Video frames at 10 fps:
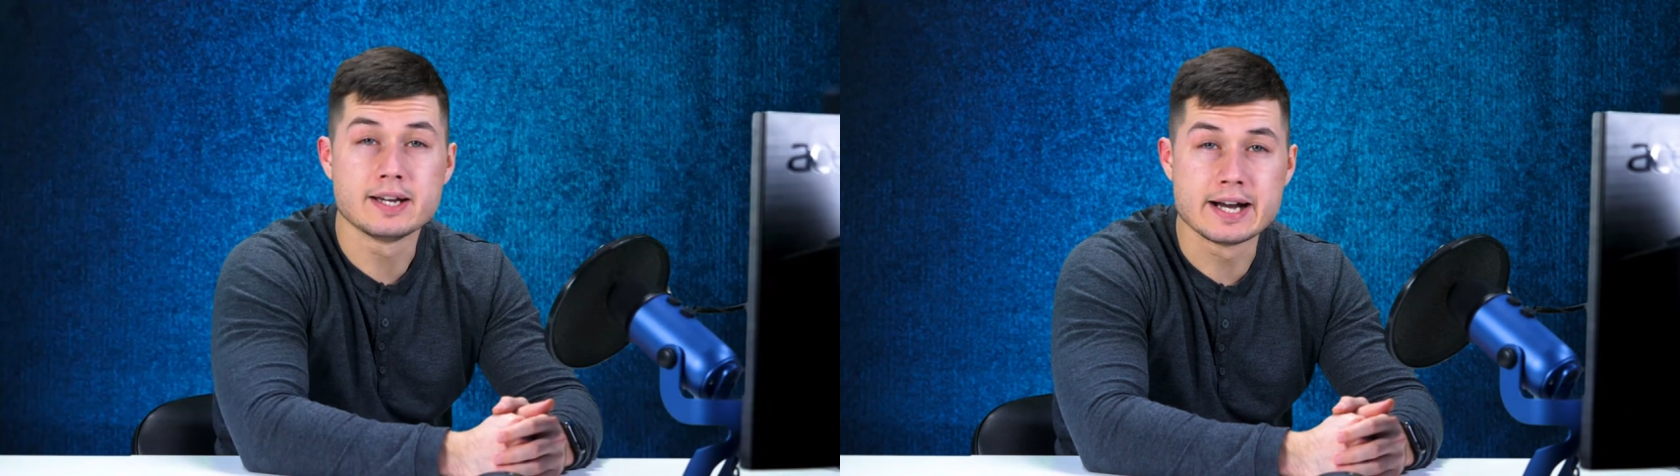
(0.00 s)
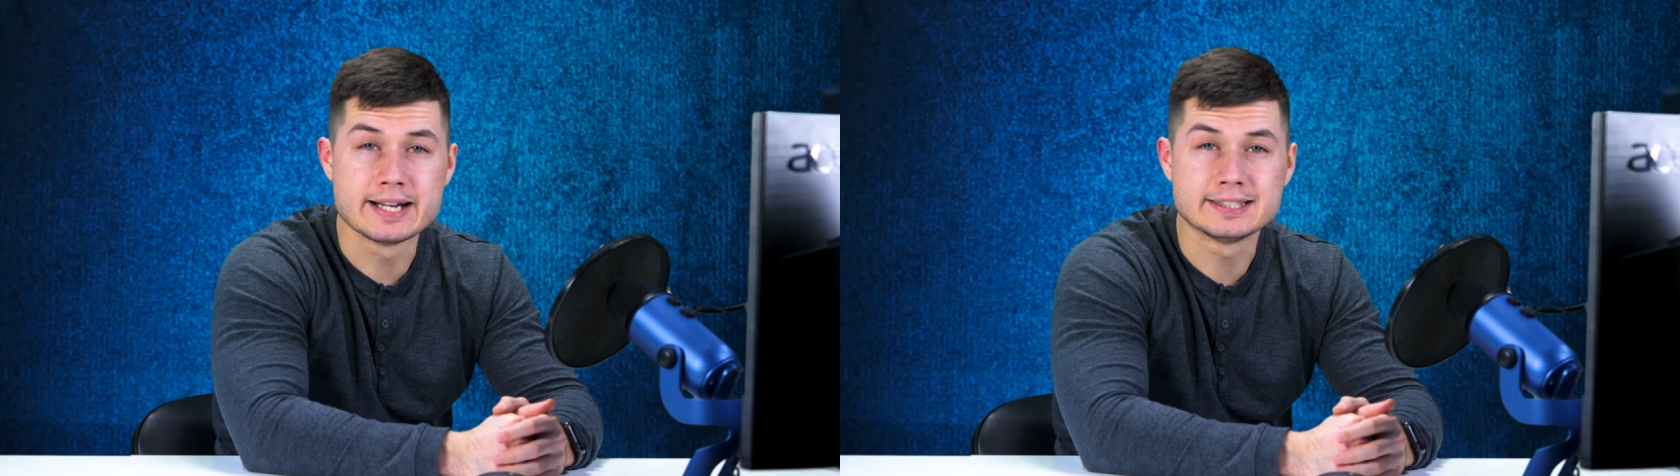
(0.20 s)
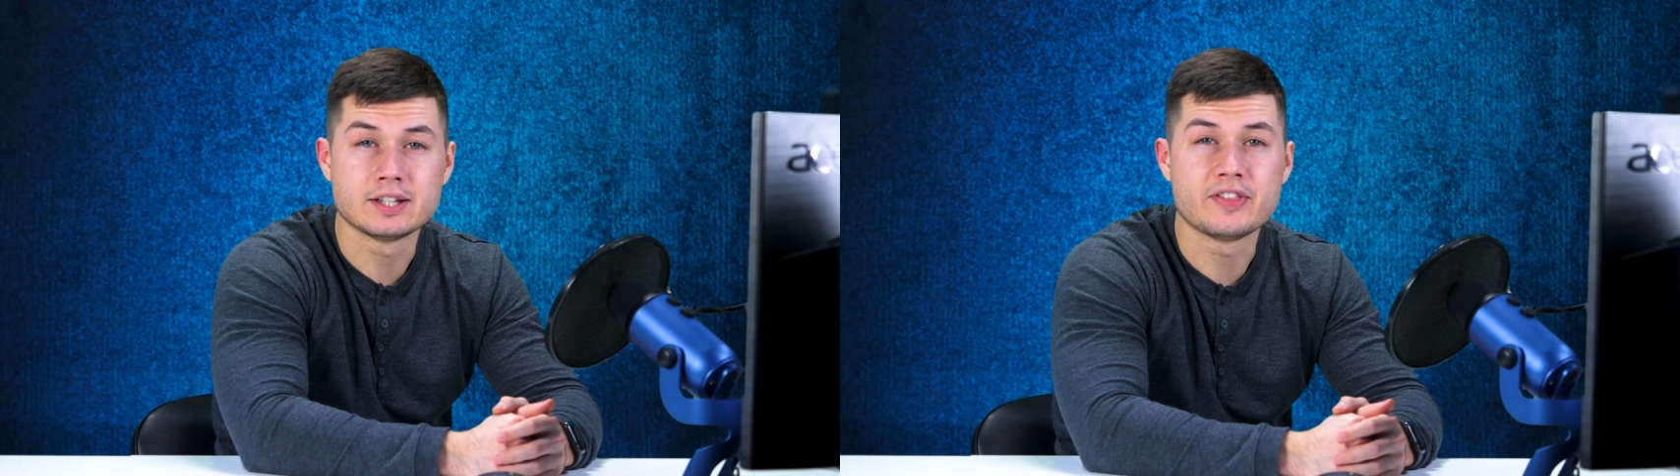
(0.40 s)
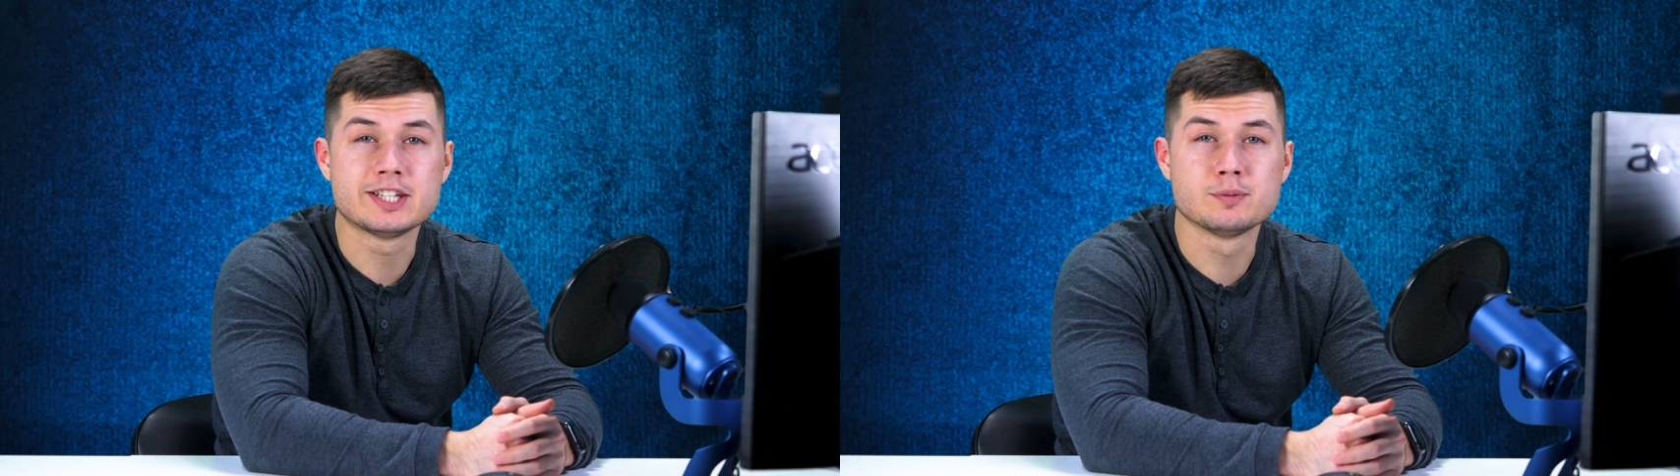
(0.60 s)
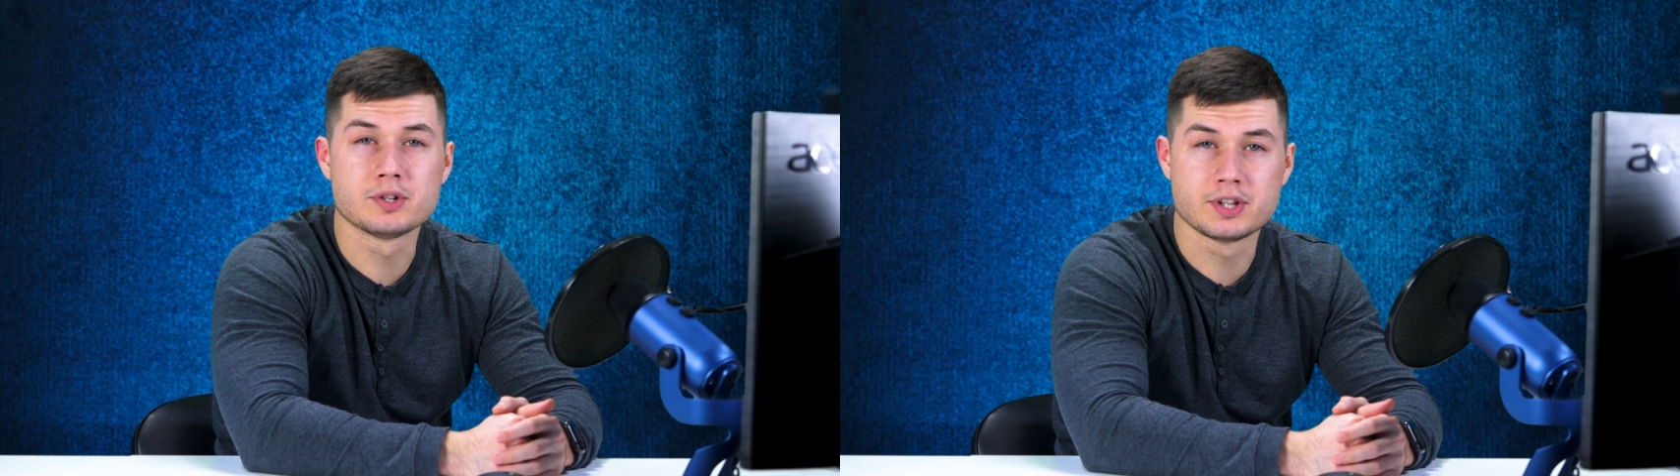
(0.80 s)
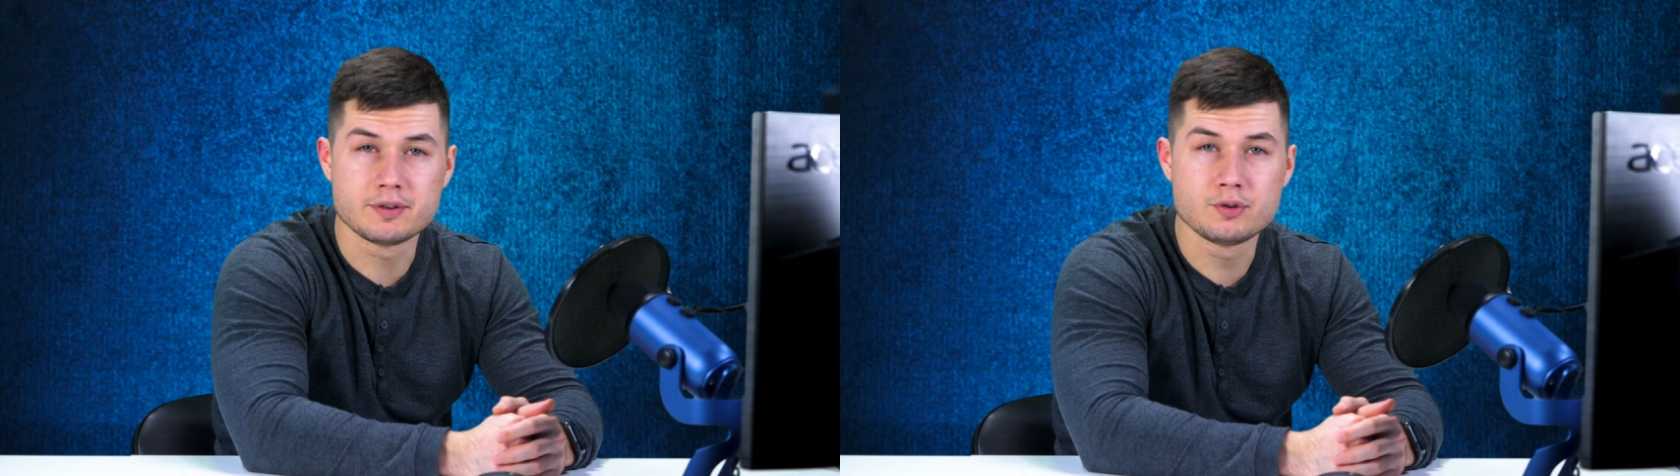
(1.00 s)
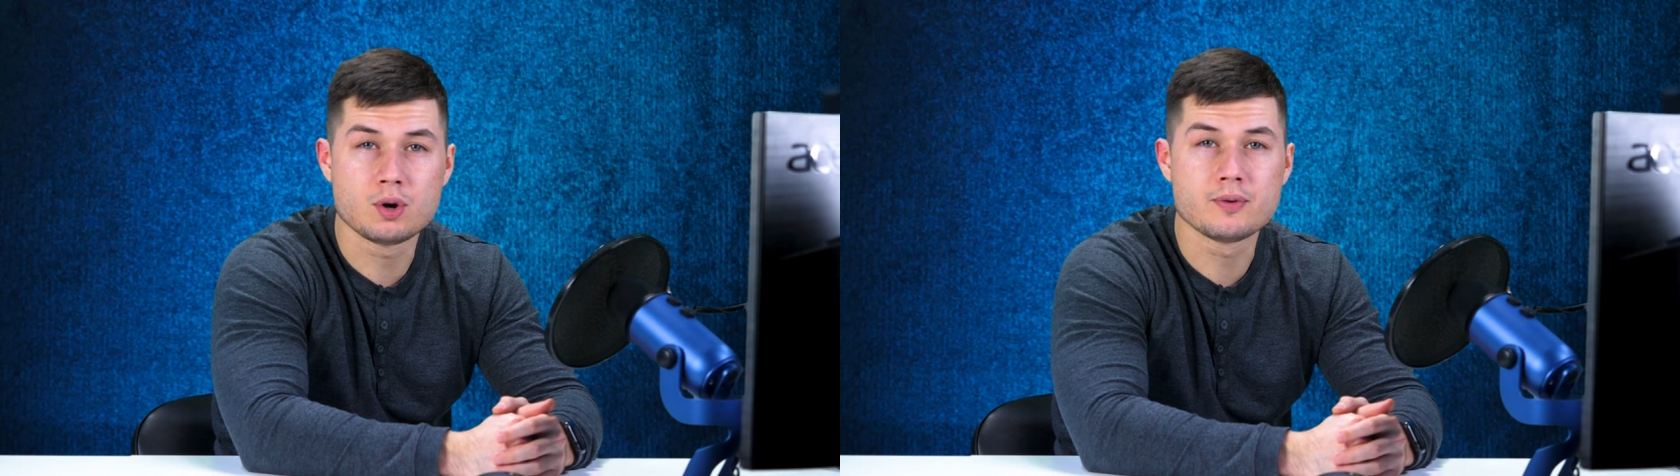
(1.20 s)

Guys, this was a review